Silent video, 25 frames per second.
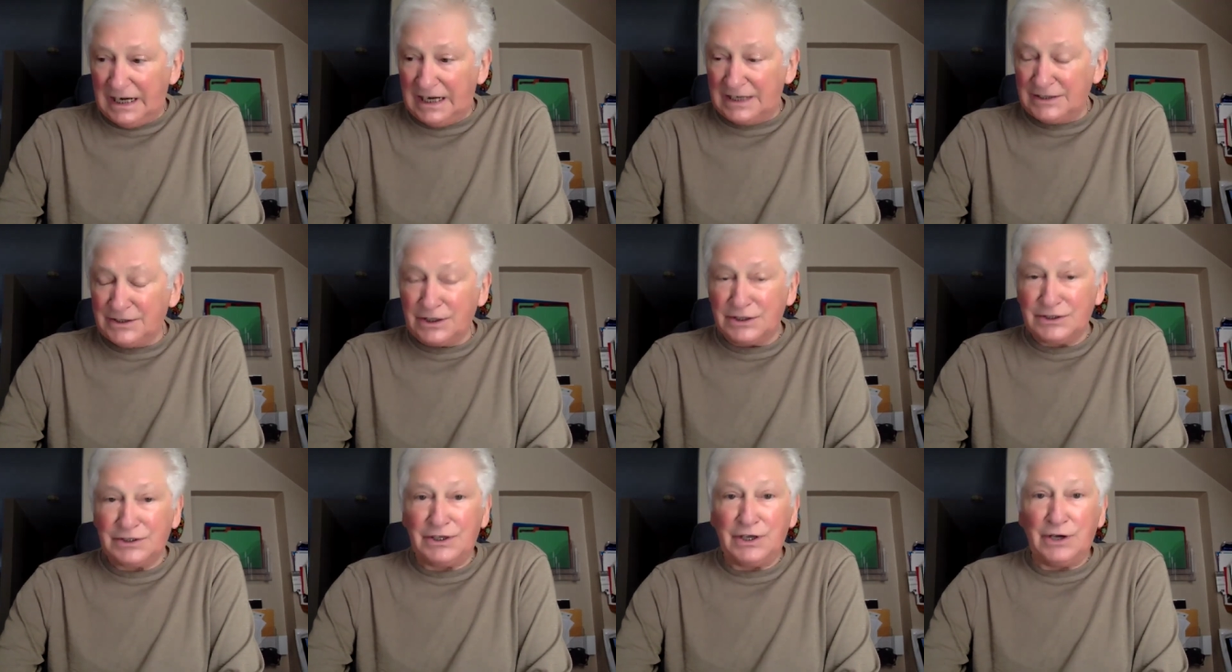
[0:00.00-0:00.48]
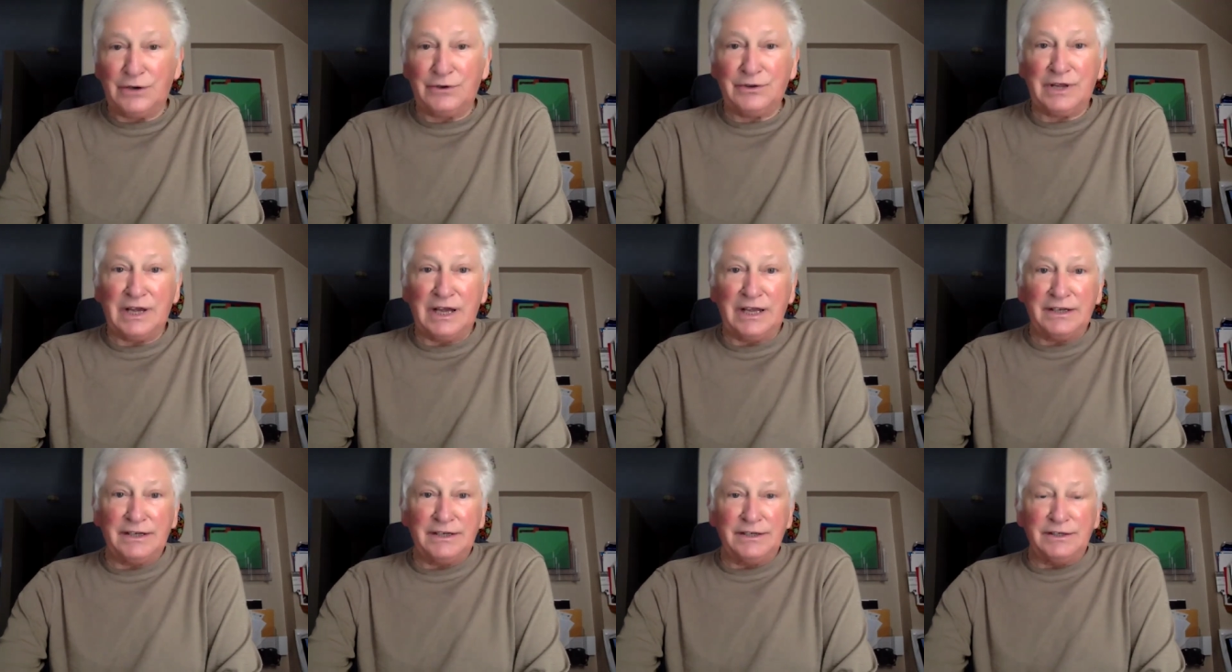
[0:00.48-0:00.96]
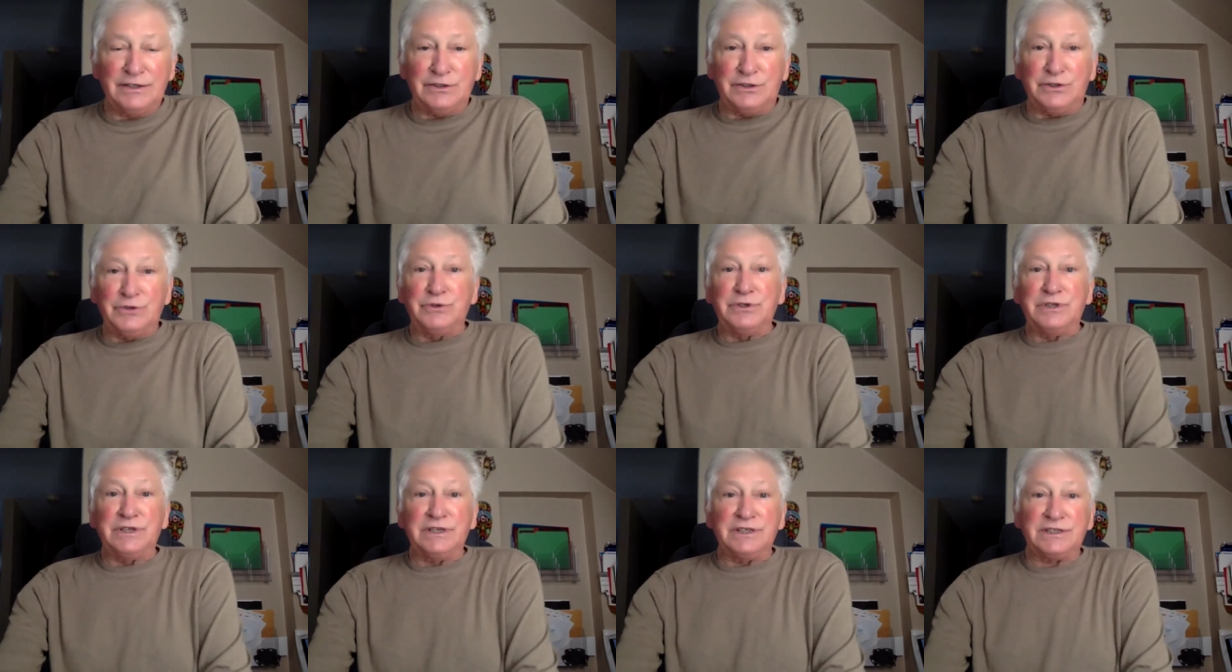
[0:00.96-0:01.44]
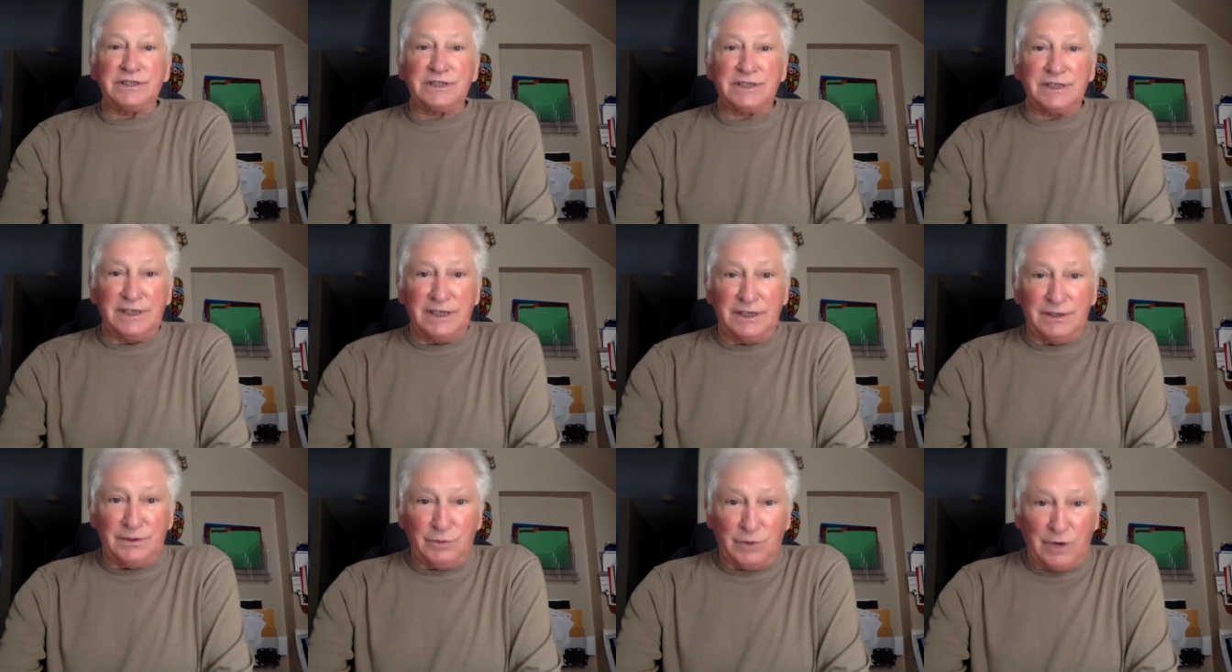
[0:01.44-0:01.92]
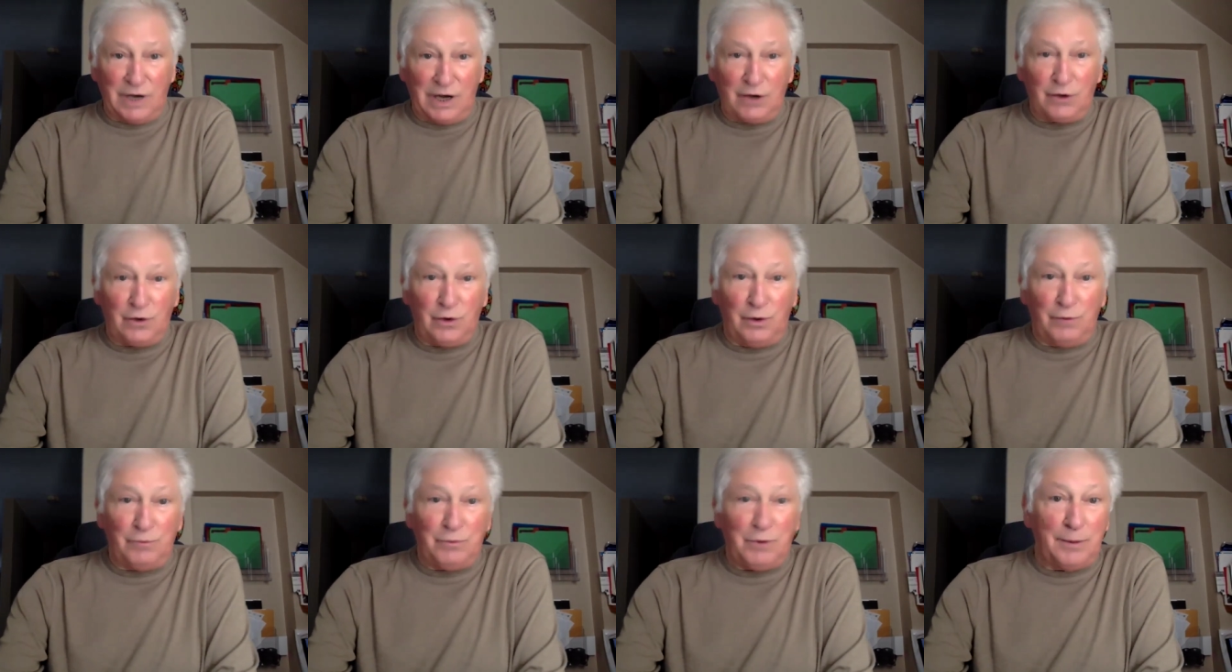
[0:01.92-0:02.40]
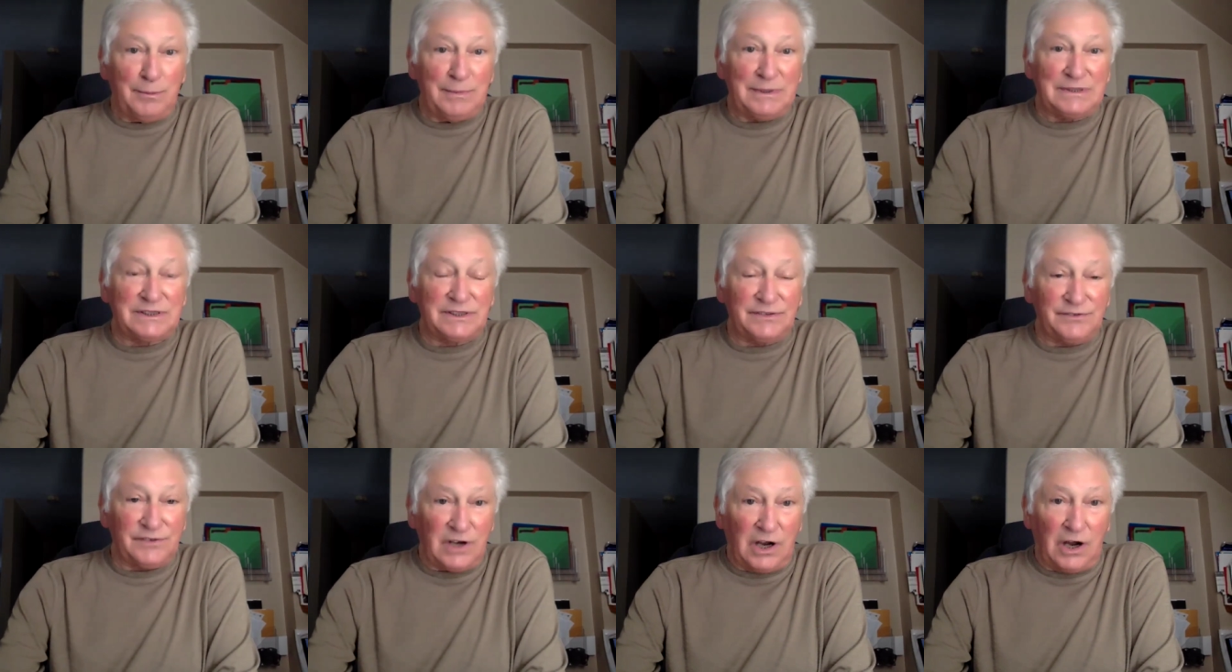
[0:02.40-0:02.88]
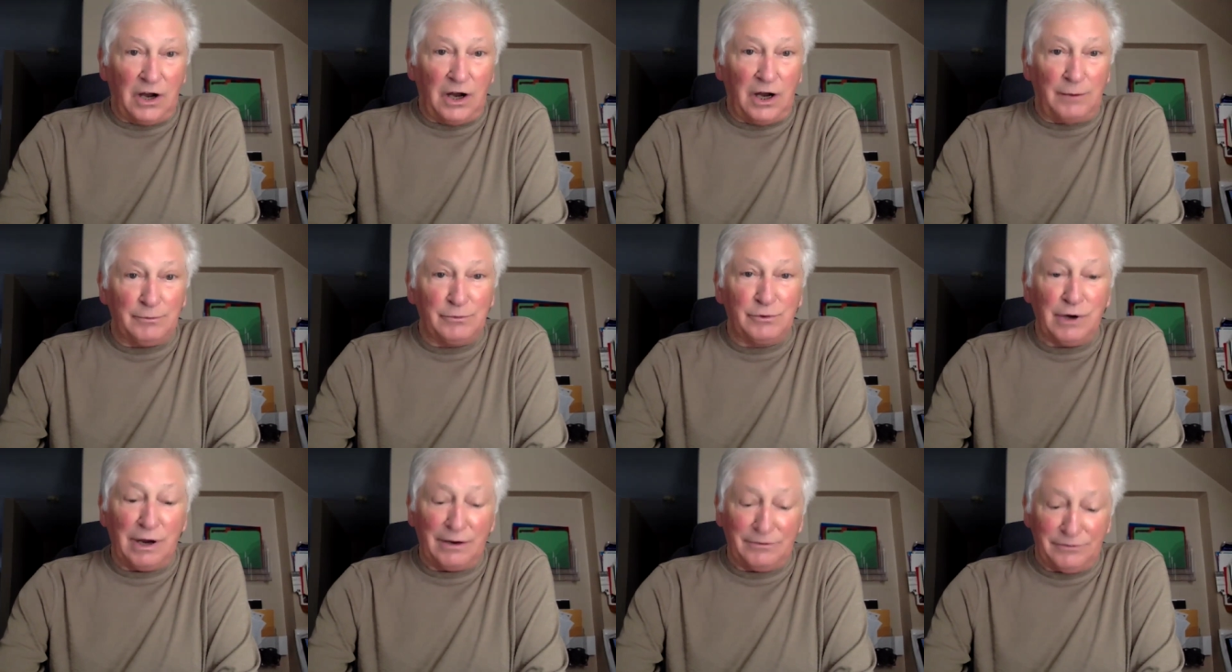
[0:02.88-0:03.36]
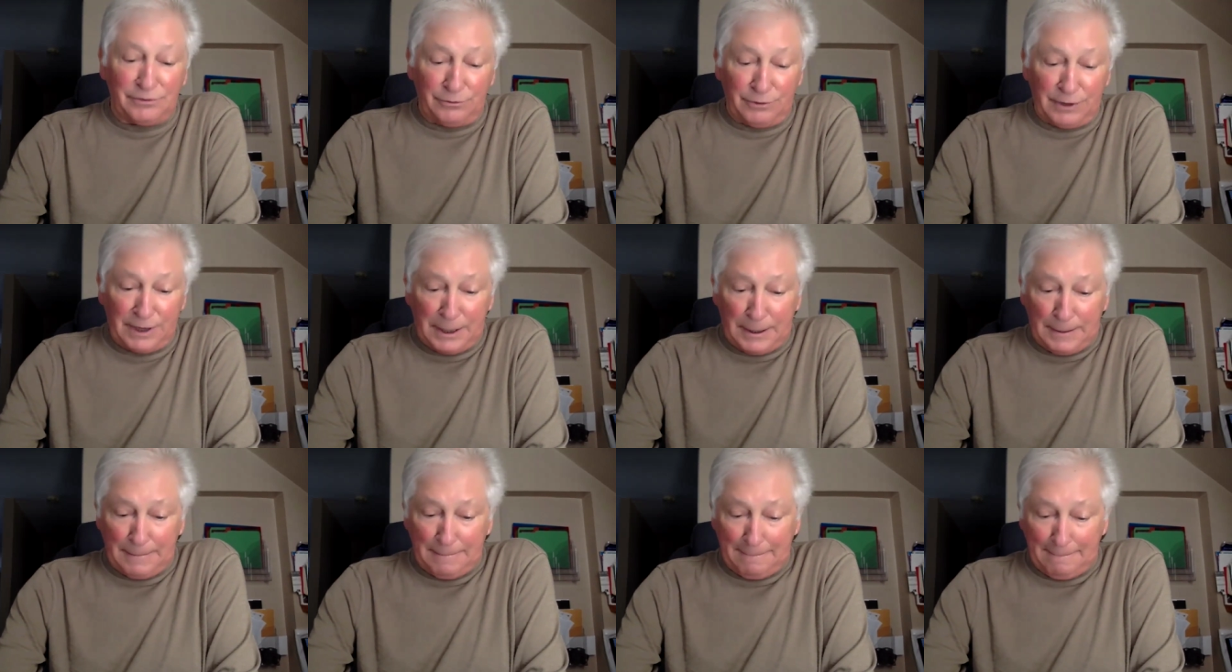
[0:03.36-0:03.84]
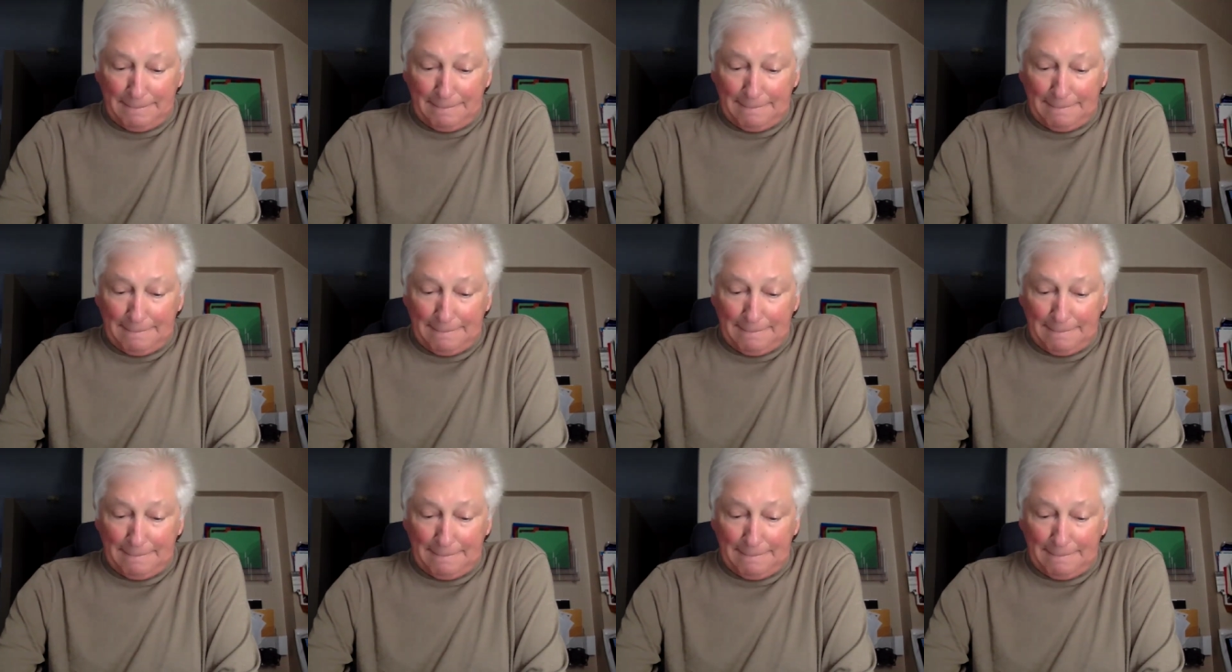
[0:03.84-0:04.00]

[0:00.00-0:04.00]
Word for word: I just know that do this in what I call moments of calm reverie,